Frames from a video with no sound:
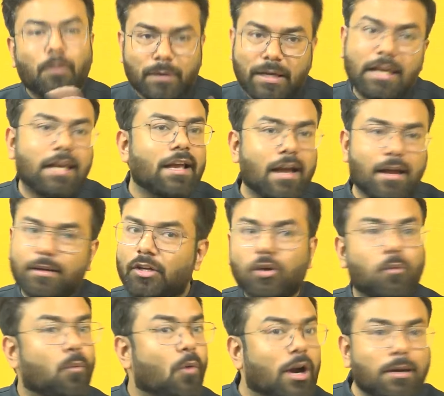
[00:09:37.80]
ki, you know,
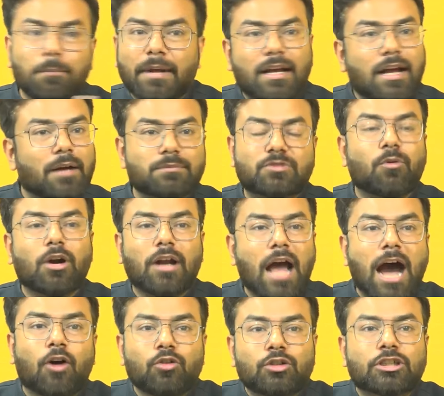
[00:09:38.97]
what becomes, what,
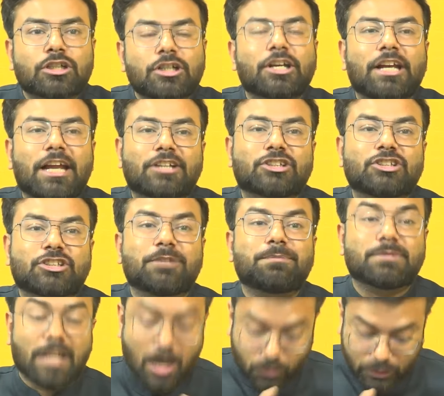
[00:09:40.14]
how the relationship
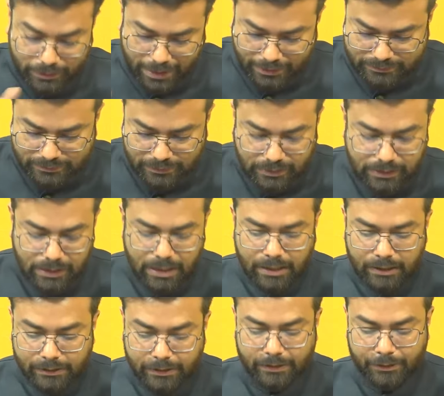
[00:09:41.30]
now takes a
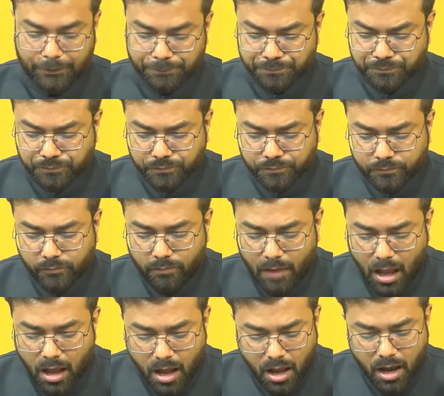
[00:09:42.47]
turn.
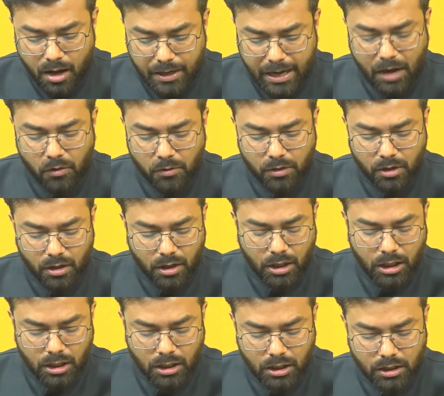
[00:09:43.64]
Now,
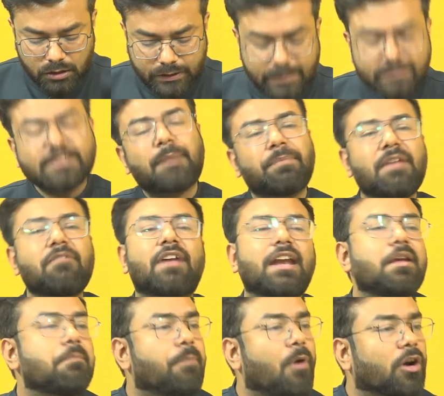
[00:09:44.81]
there's something very
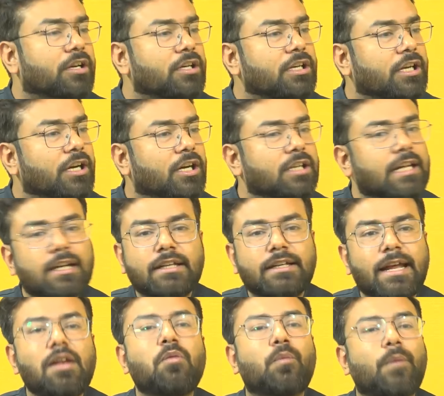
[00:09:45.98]
important here, that
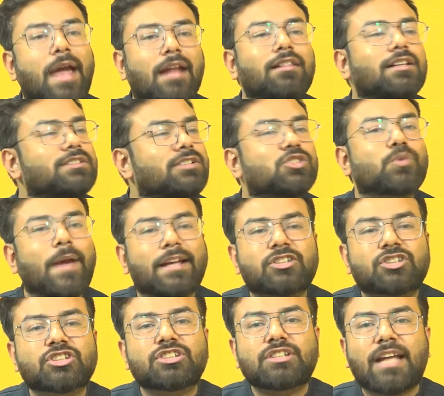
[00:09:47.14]
till when the
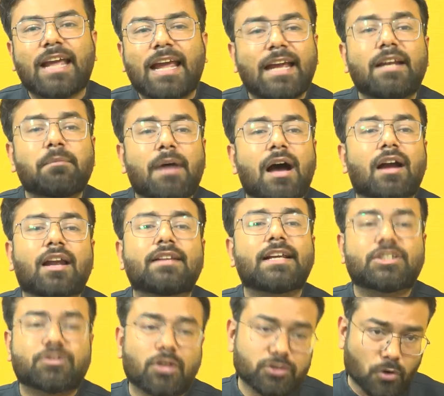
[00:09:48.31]
situation in
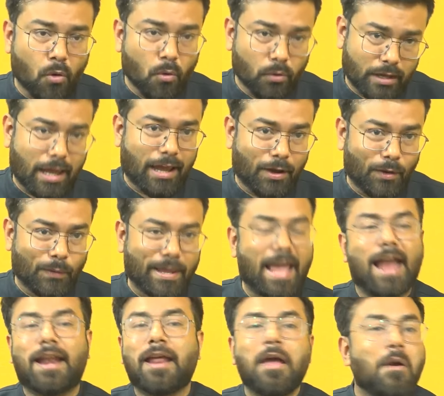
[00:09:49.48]
Bangladesh was okay,
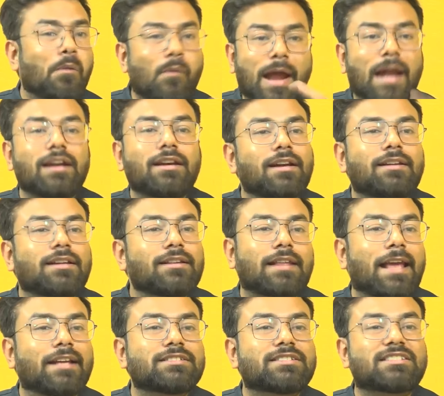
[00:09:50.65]
and when did the
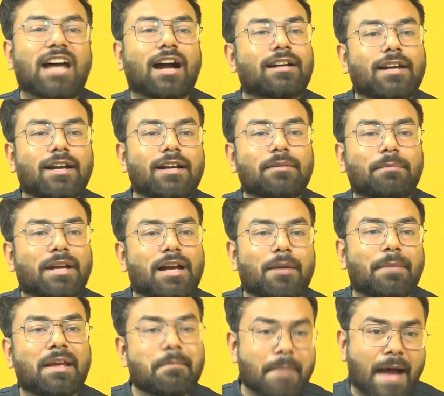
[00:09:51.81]
things started
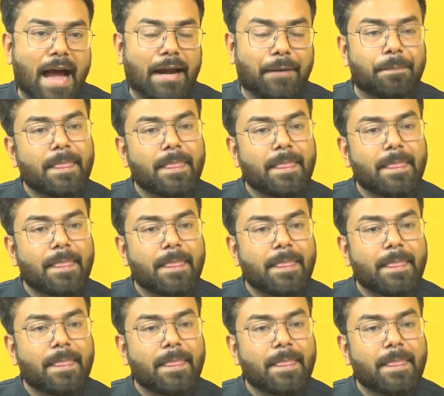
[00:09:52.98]
becoming bad?